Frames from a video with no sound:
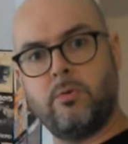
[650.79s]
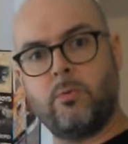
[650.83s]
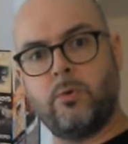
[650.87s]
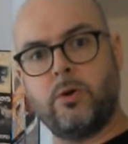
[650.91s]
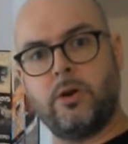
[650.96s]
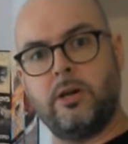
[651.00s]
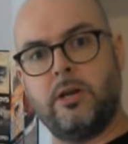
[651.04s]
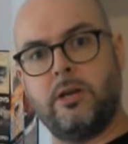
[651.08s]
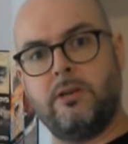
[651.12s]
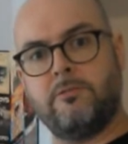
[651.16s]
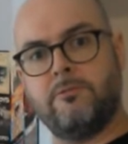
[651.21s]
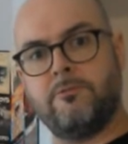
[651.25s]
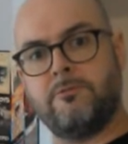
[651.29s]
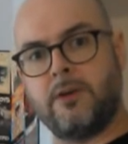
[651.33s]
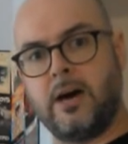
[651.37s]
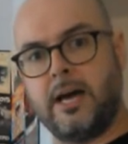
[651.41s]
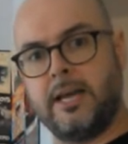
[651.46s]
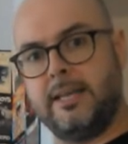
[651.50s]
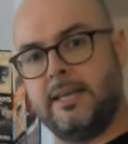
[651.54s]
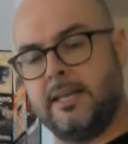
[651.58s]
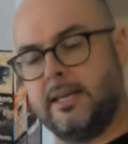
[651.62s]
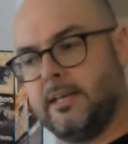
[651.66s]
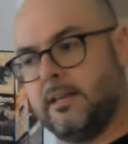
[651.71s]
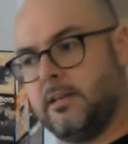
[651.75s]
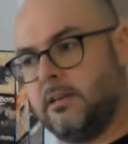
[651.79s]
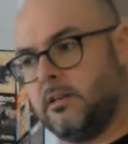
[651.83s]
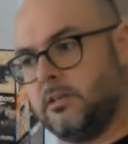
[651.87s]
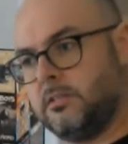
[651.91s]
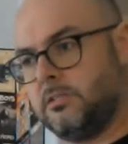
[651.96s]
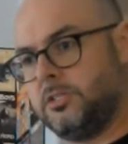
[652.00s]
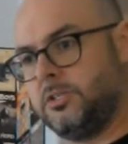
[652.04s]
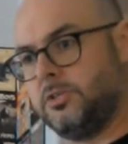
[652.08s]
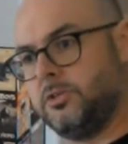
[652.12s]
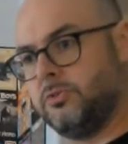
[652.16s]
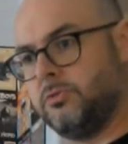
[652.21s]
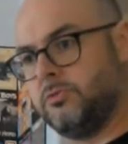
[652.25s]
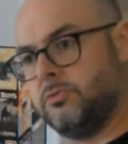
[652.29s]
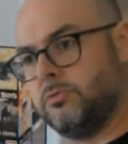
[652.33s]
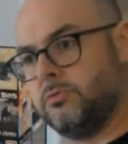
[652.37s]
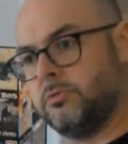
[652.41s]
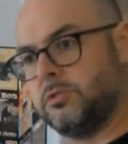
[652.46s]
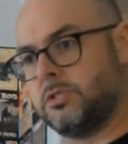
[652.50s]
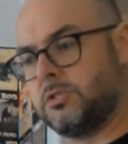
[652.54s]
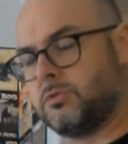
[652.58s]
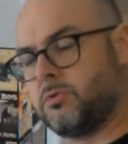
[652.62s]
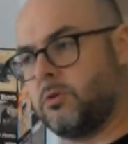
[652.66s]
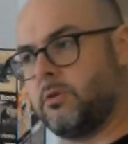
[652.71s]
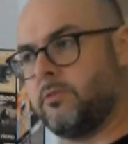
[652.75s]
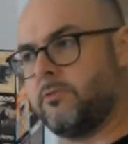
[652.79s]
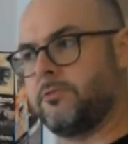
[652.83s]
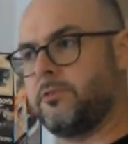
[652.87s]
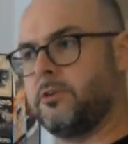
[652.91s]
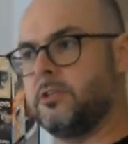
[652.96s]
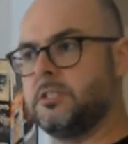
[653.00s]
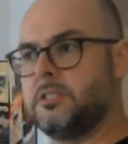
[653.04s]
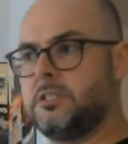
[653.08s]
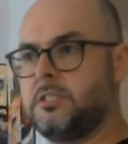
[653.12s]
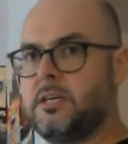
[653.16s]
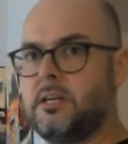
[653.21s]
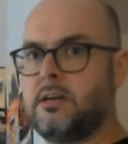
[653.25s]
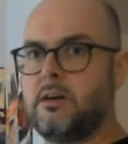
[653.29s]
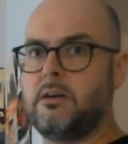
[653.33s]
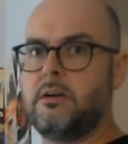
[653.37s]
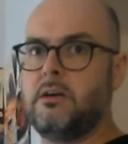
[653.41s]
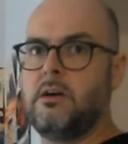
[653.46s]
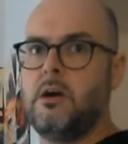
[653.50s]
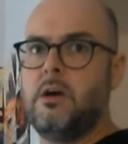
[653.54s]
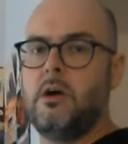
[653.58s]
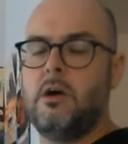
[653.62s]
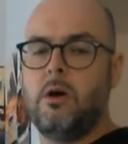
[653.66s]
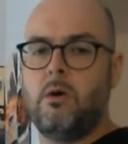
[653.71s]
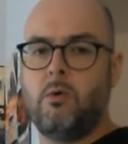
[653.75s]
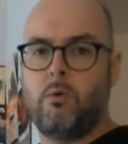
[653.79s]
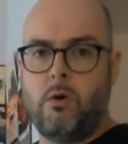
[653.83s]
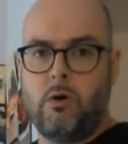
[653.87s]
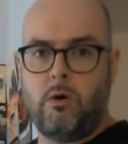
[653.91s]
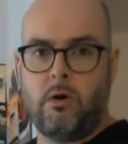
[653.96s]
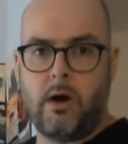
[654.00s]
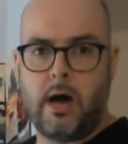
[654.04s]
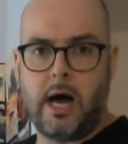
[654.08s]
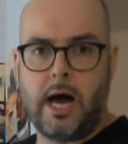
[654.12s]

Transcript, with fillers: we're invited to sort of consider well,